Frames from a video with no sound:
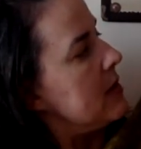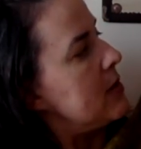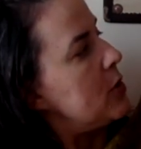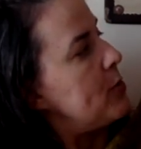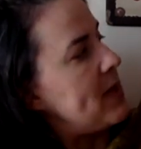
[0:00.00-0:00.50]

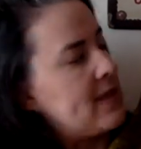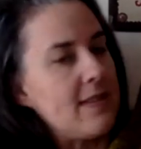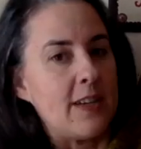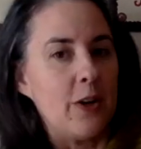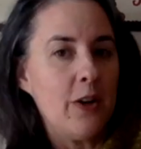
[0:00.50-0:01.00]
two
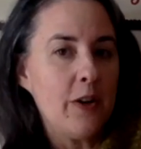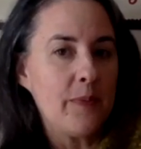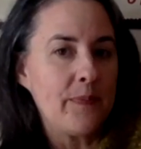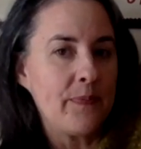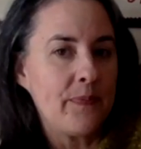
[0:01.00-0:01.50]
pieces here
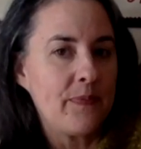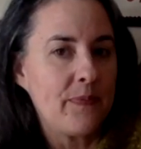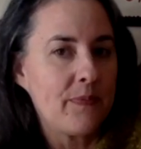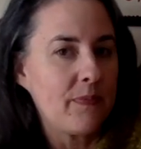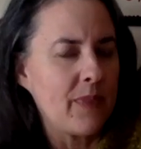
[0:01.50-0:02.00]

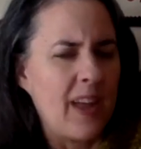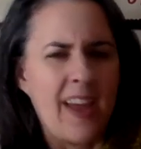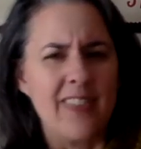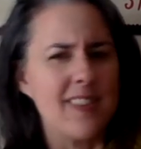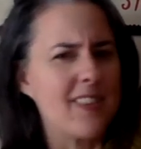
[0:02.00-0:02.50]

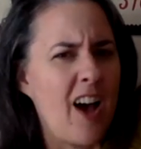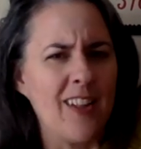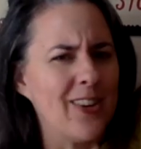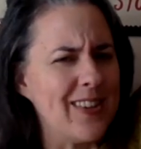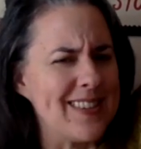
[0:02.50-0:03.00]
and this
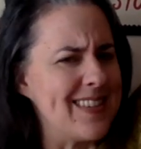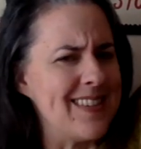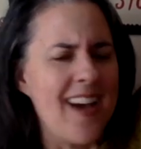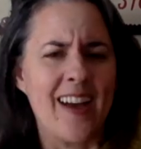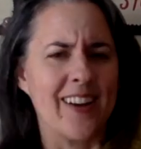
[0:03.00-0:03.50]
color is
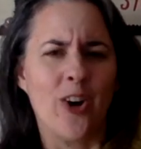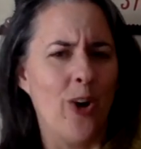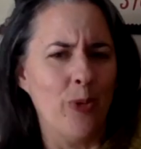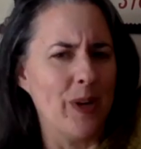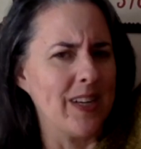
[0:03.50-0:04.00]
not at
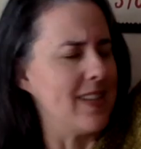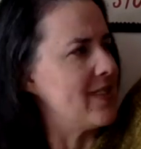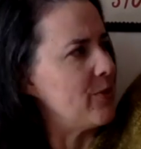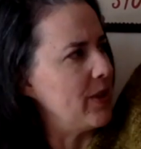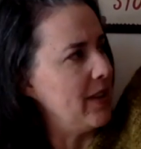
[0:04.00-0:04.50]
all what it is
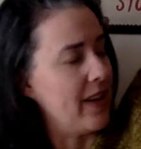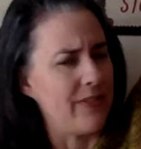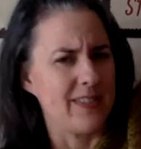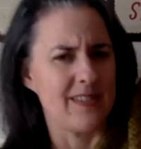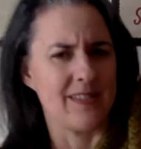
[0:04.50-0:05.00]
in real
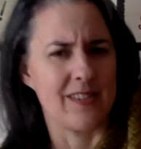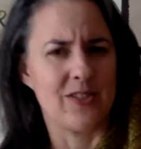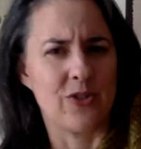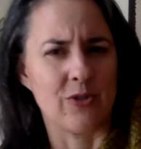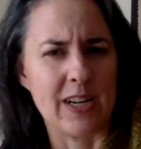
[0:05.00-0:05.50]
life. This is the
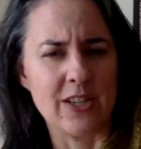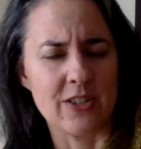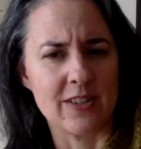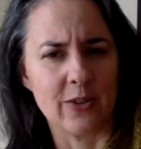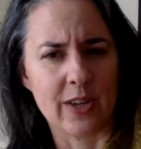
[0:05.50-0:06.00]

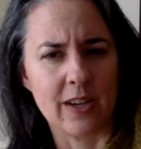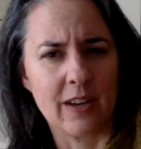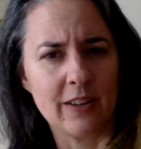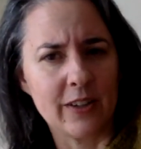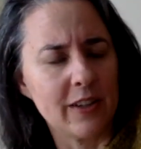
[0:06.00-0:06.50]
strangest looking
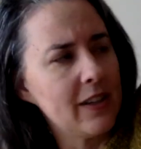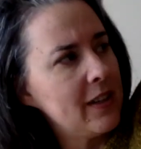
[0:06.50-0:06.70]
color.